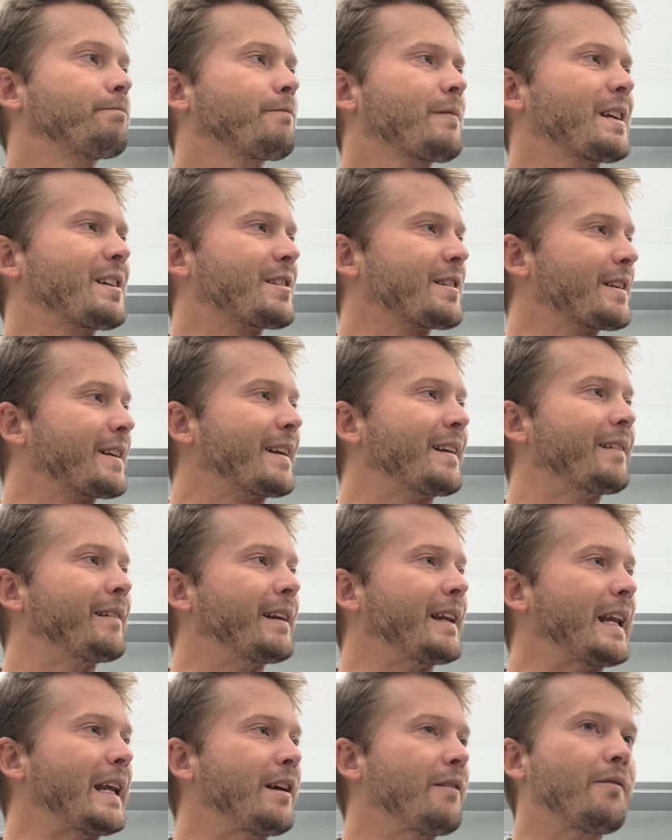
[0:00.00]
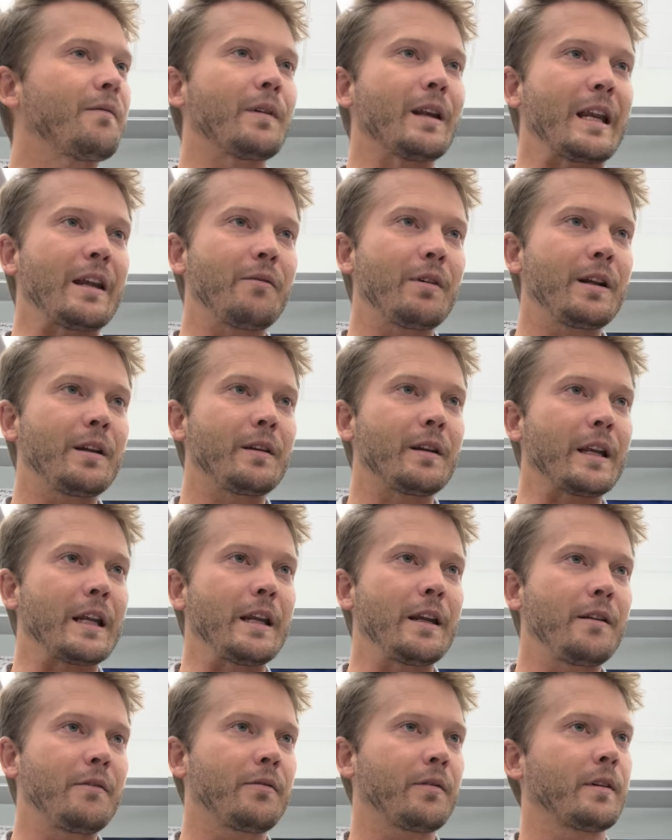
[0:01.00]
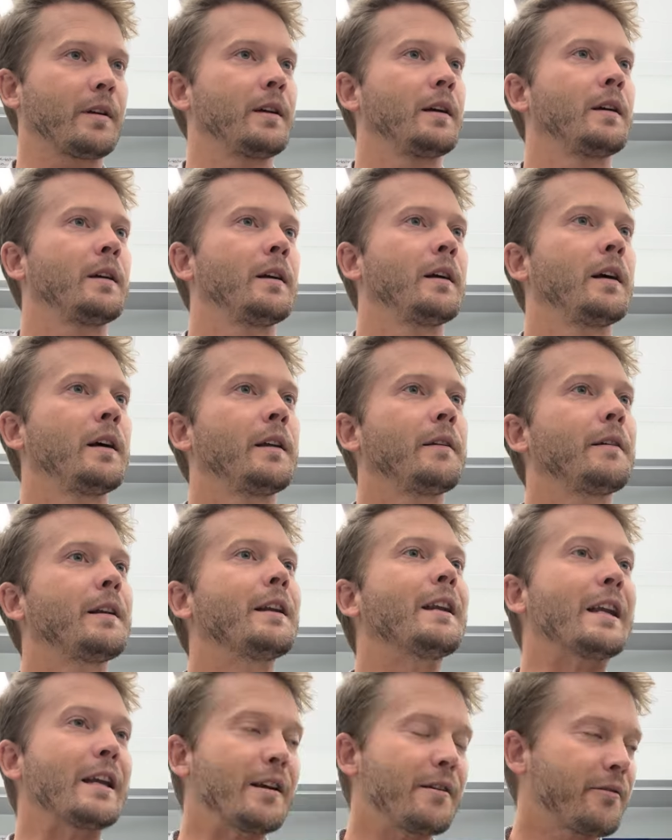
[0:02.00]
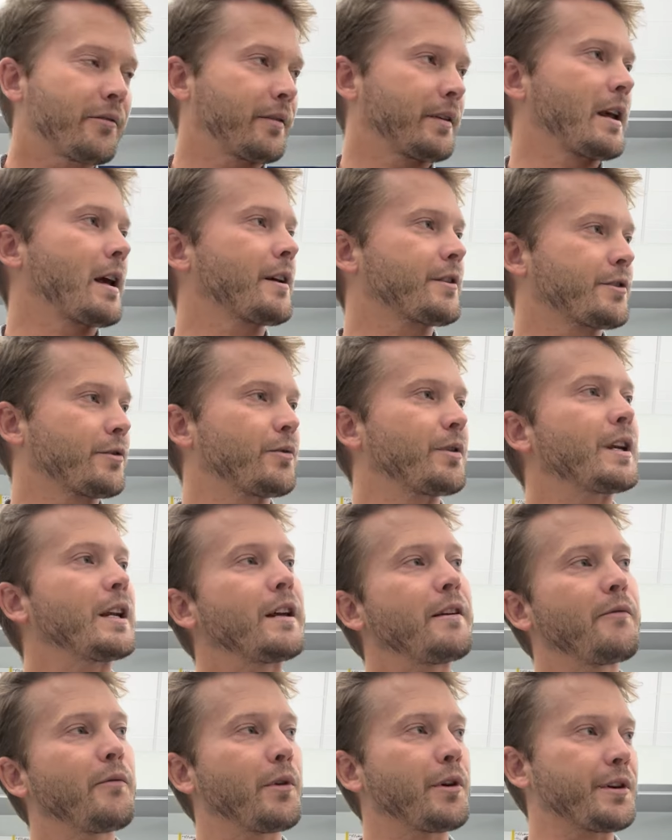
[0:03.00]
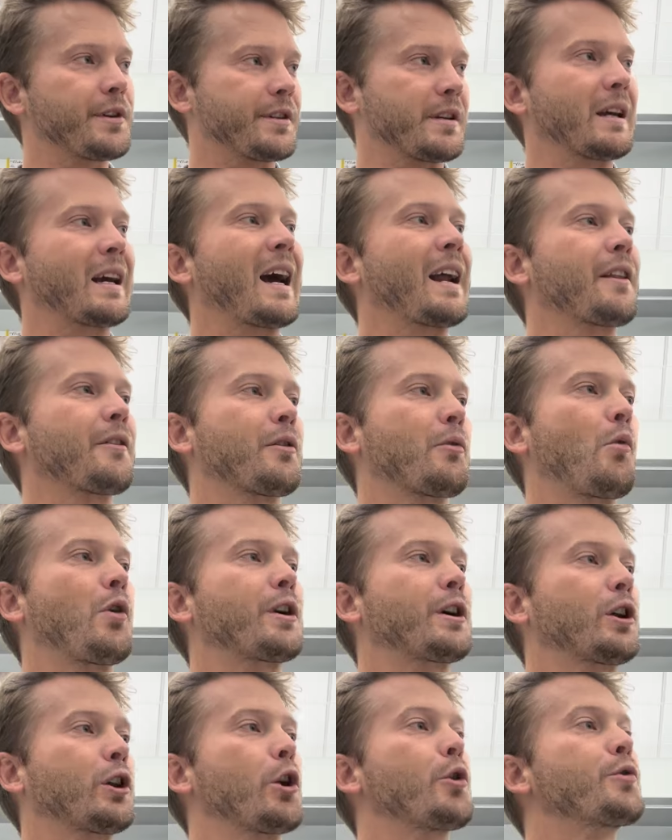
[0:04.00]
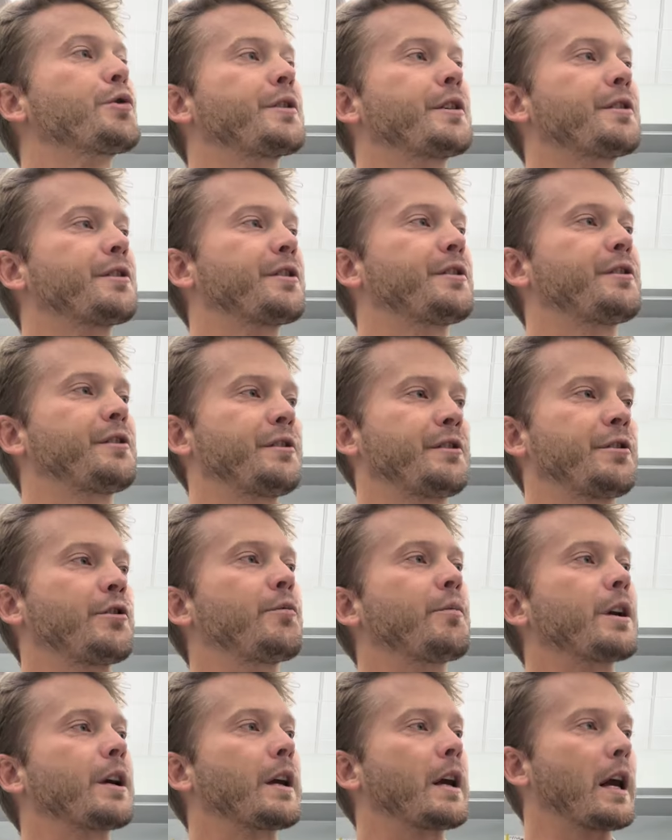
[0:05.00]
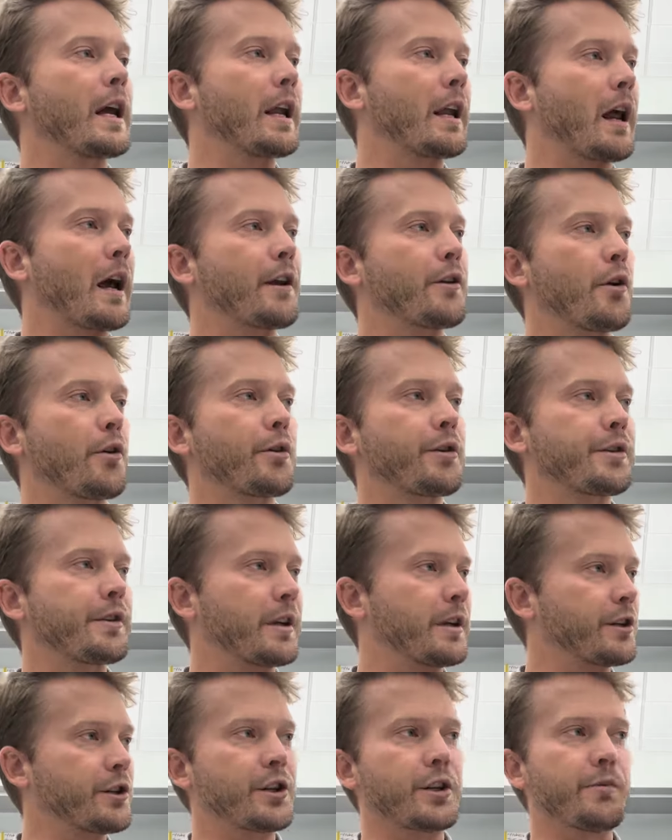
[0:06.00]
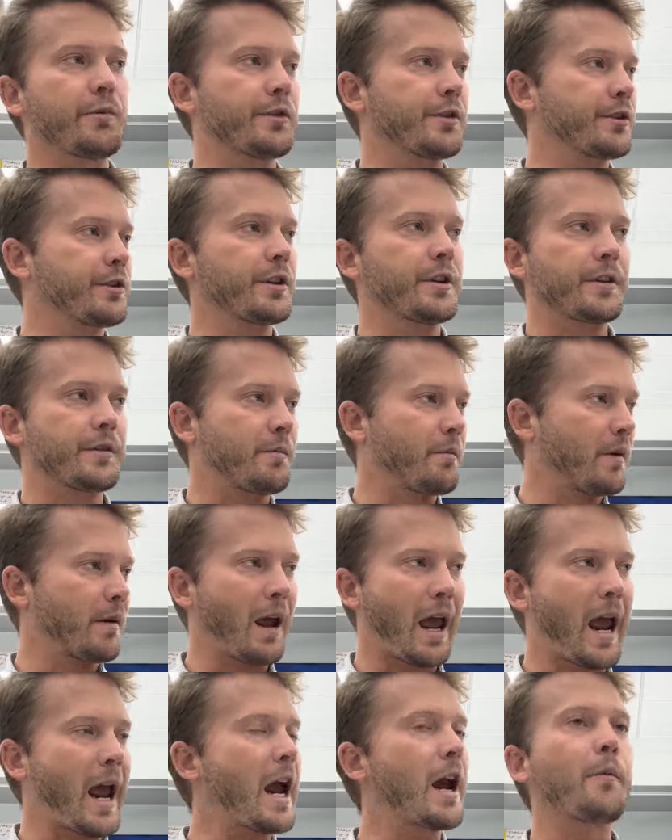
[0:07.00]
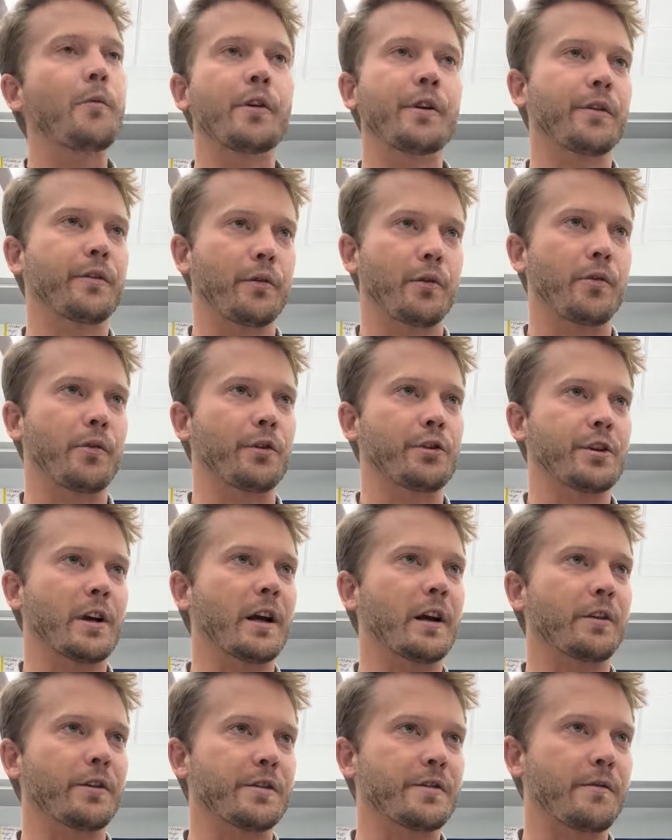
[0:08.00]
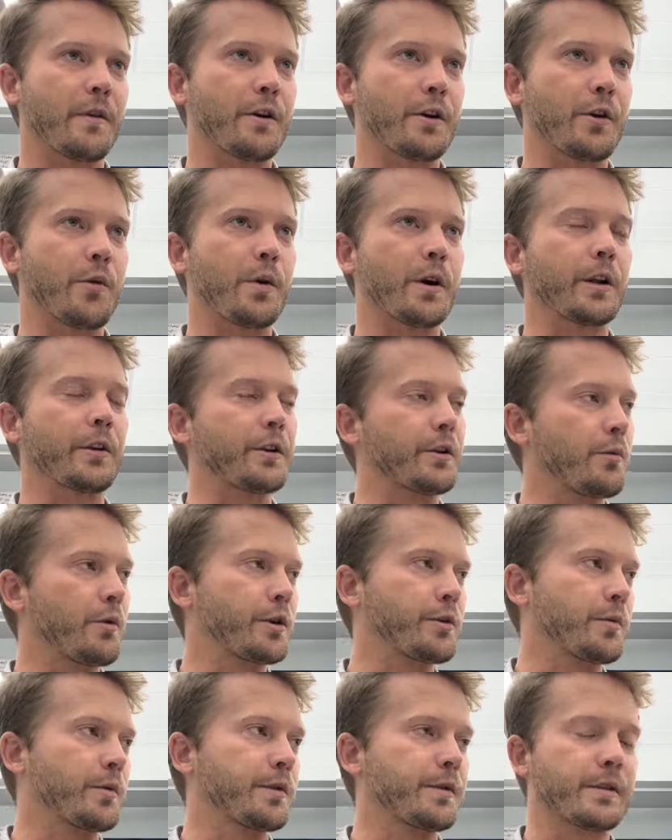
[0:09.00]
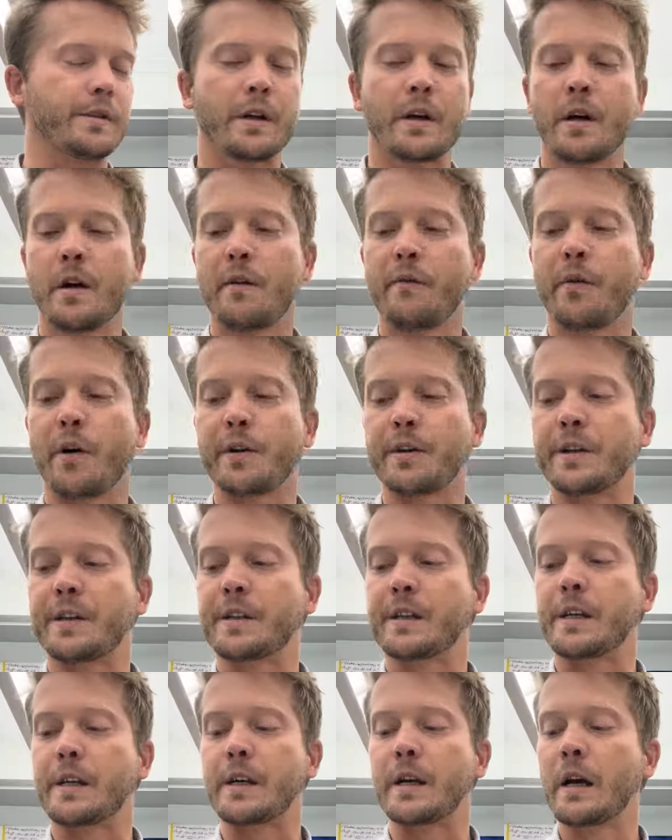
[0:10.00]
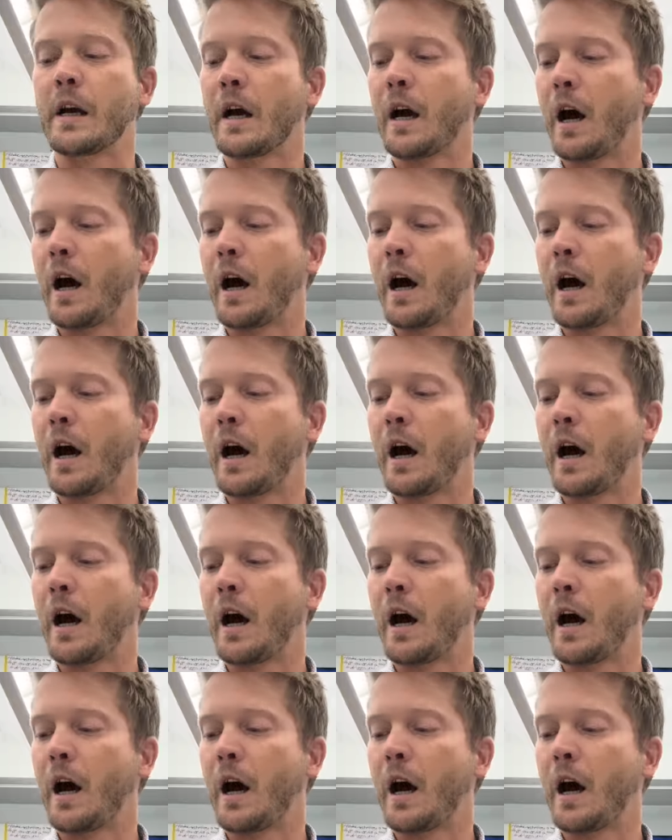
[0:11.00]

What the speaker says: Is it Neve? Neve, yeah. So Neve was kind of the one closest to me, and I noticed that she was just hammering through her checklist very quickly, which was fun to see.